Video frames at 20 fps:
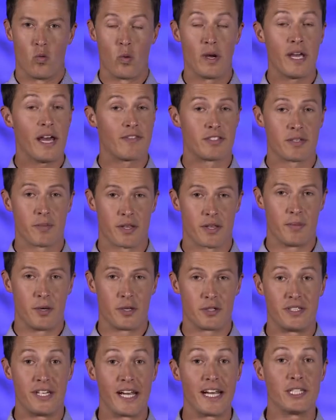We have some of the
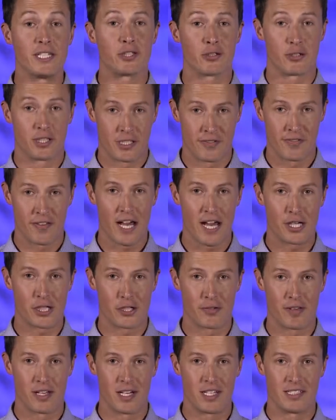most dangerous
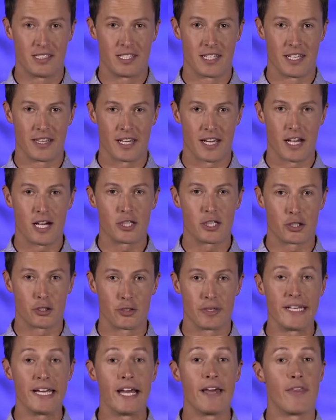flash floods in the
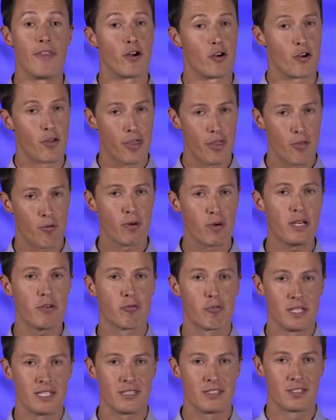country, and there are
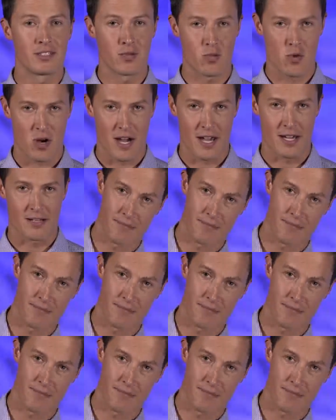three reasons why.